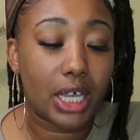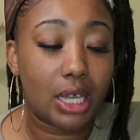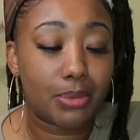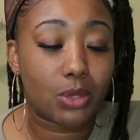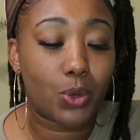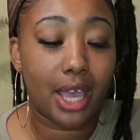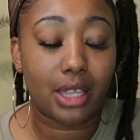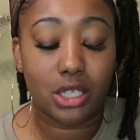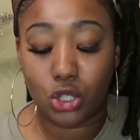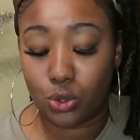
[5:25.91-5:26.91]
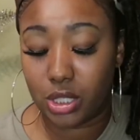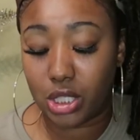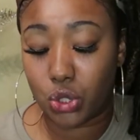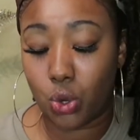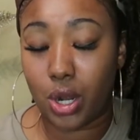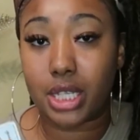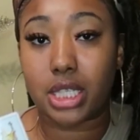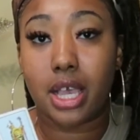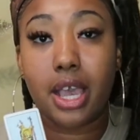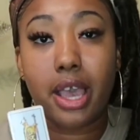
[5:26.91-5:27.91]
Cups, we have the Two of Swords,
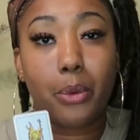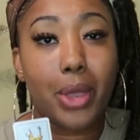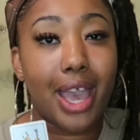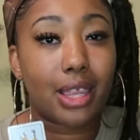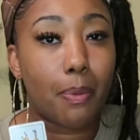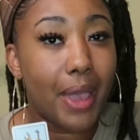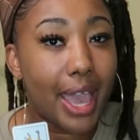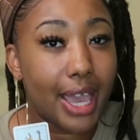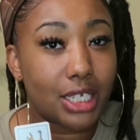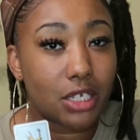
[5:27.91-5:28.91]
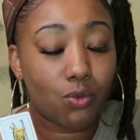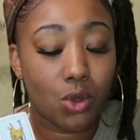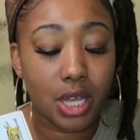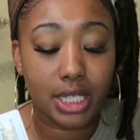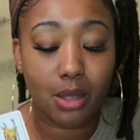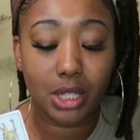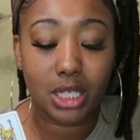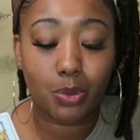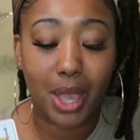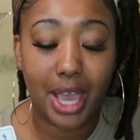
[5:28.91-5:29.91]
and we have the Page of Wands. Now with
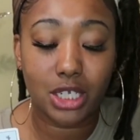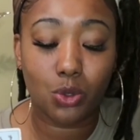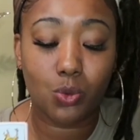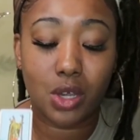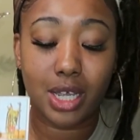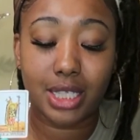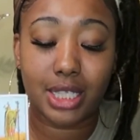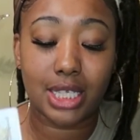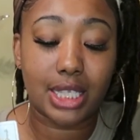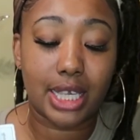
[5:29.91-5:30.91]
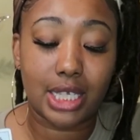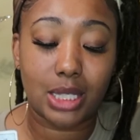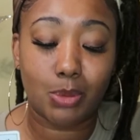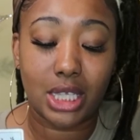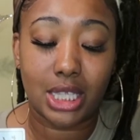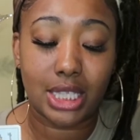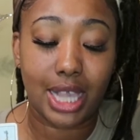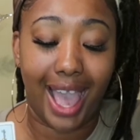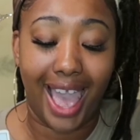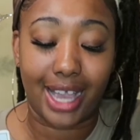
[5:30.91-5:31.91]
this Page of Wands, this gives me this
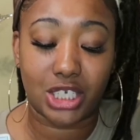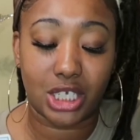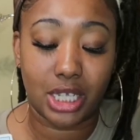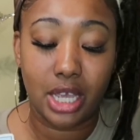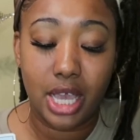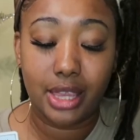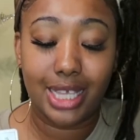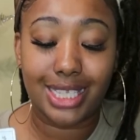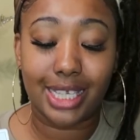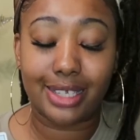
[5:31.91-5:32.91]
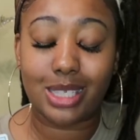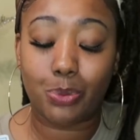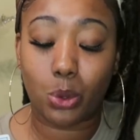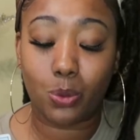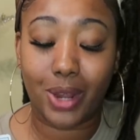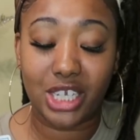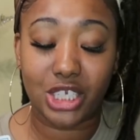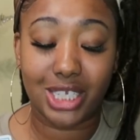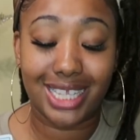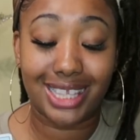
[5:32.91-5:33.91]
action, this
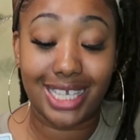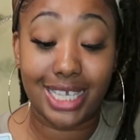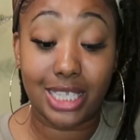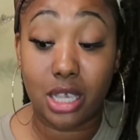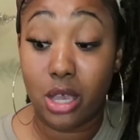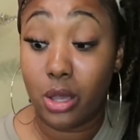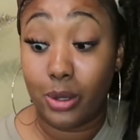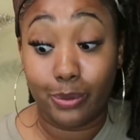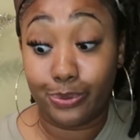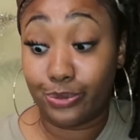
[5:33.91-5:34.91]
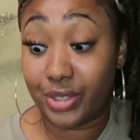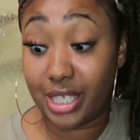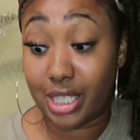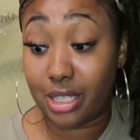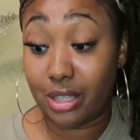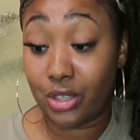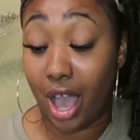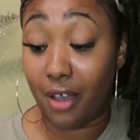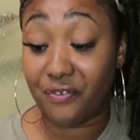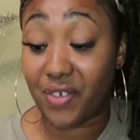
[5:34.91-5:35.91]
inspiration, this this
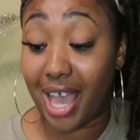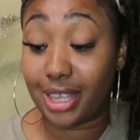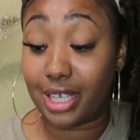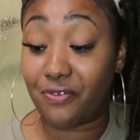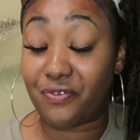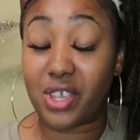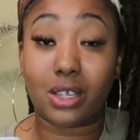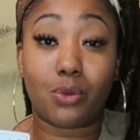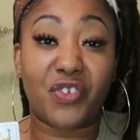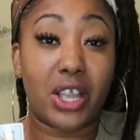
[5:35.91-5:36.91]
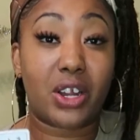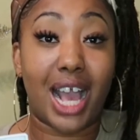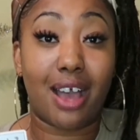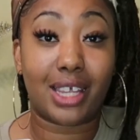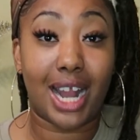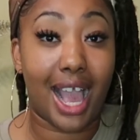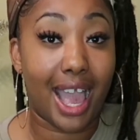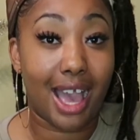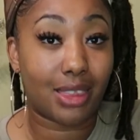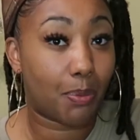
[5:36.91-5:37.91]
I finally feel, figured out that I
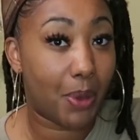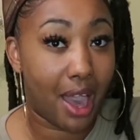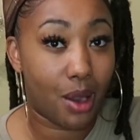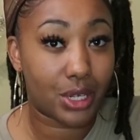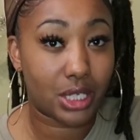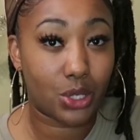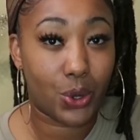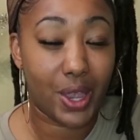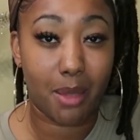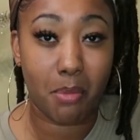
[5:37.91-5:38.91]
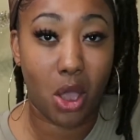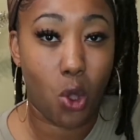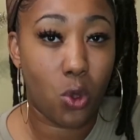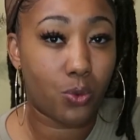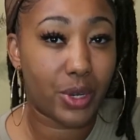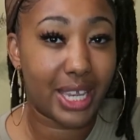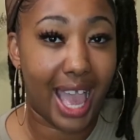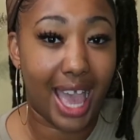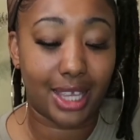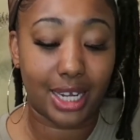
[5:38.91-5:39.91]
have the power to create my own
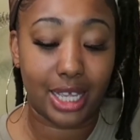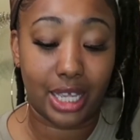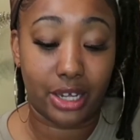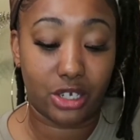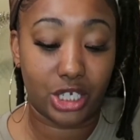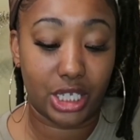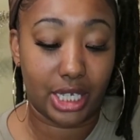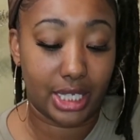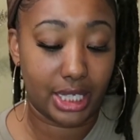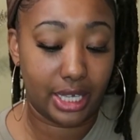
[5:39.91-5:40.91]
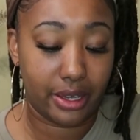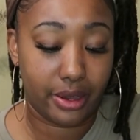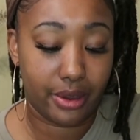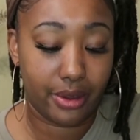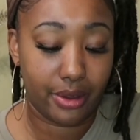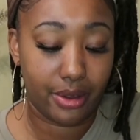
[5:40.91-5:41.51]
reality energy that's here.